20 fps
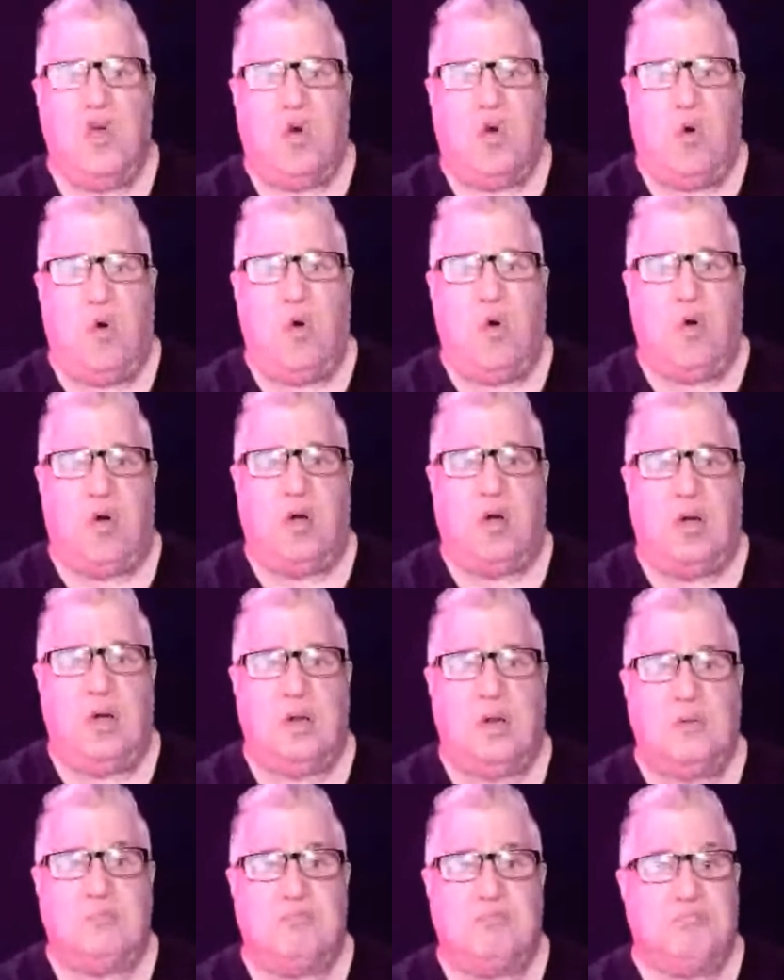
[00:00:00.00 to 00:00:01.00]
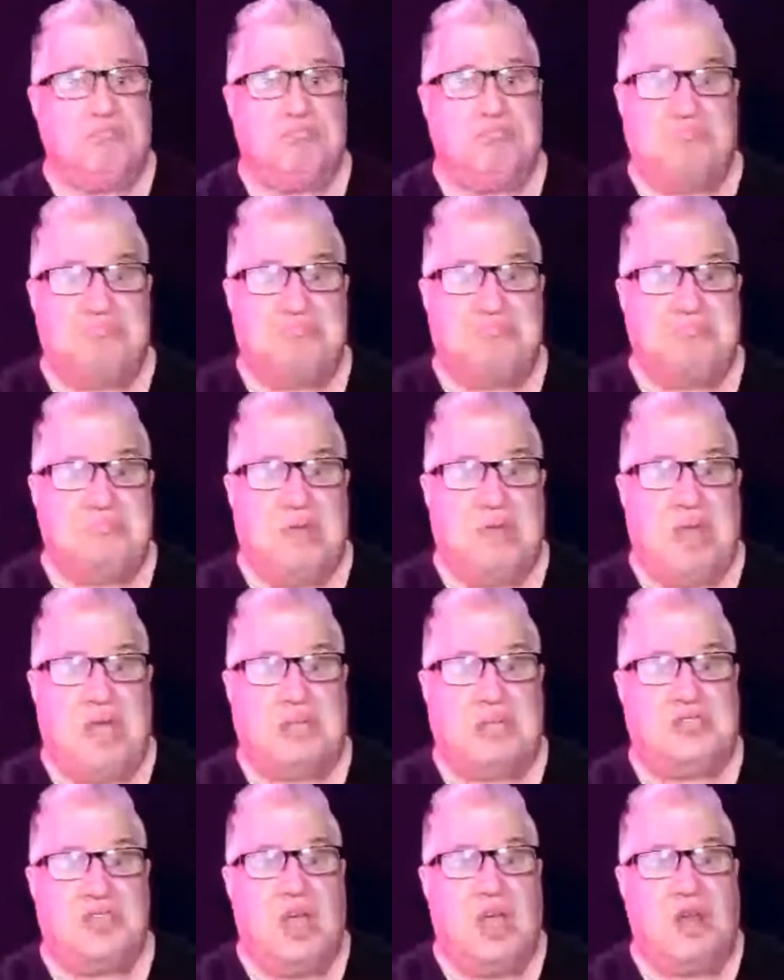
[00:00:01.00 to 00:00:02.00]
Or
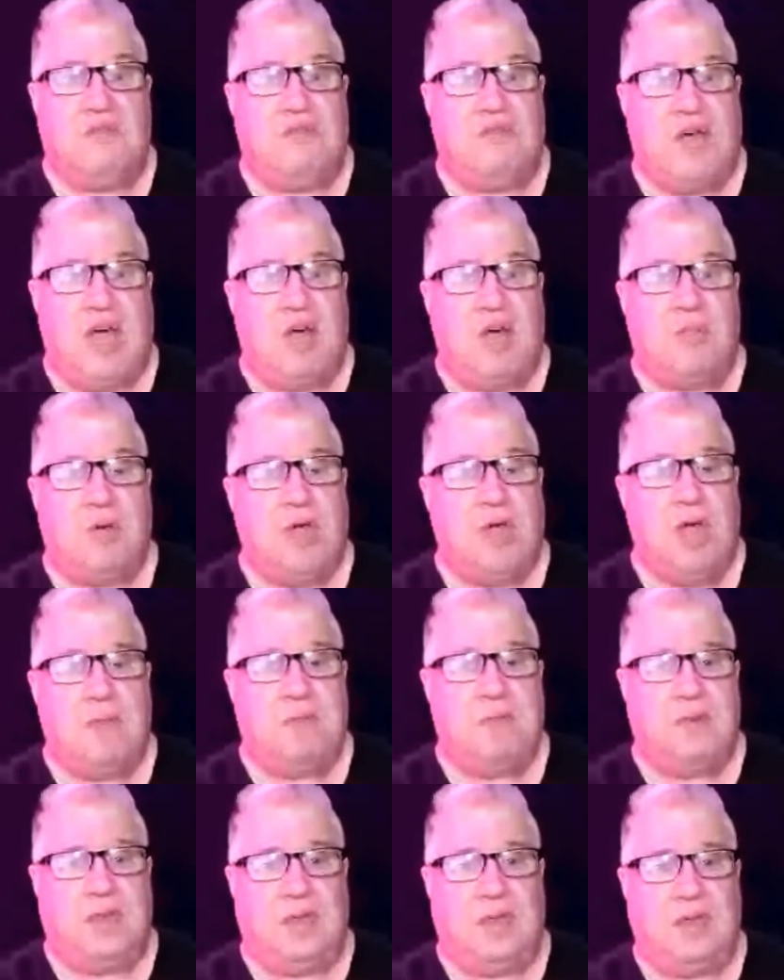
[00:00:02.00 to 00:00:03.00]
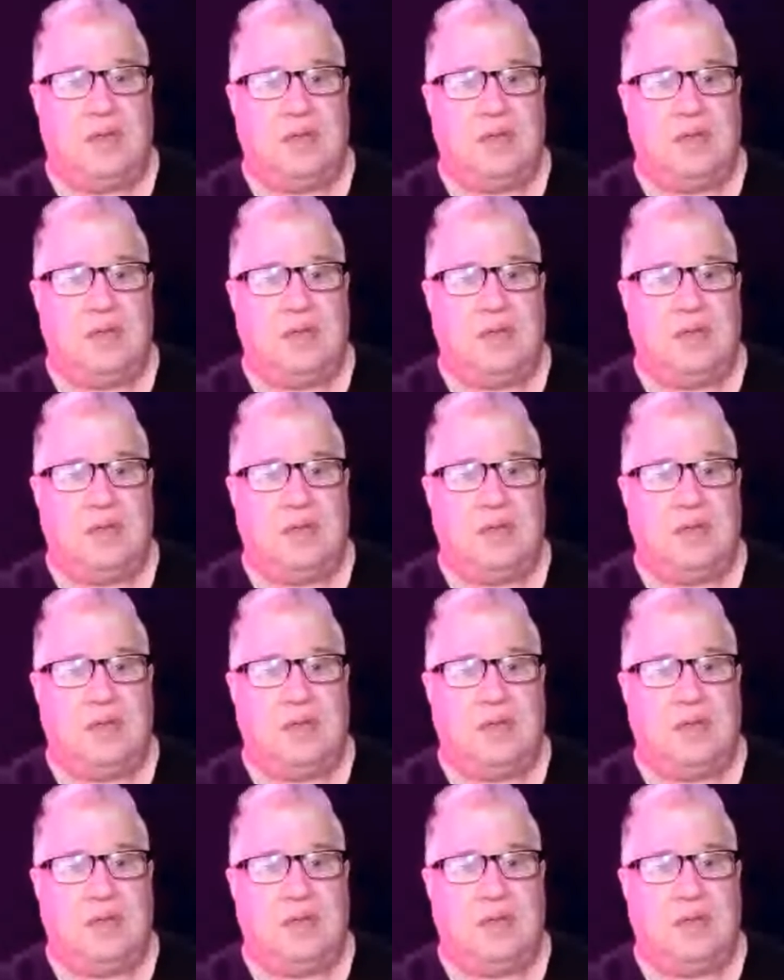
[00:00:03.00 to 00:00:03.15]
it's not a viable company.